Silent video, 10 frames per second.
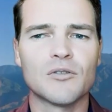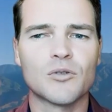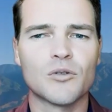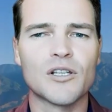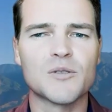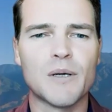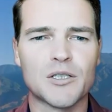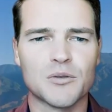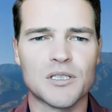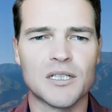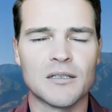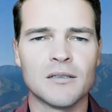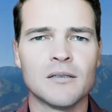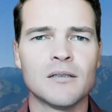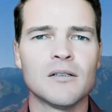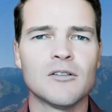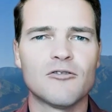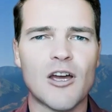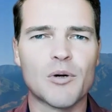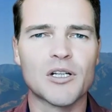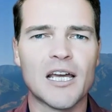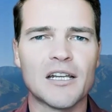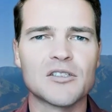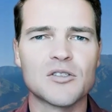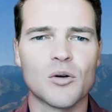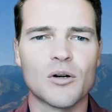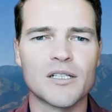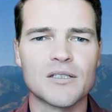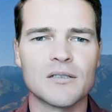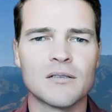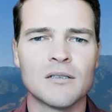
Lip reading: through their specialty: fabricating stories.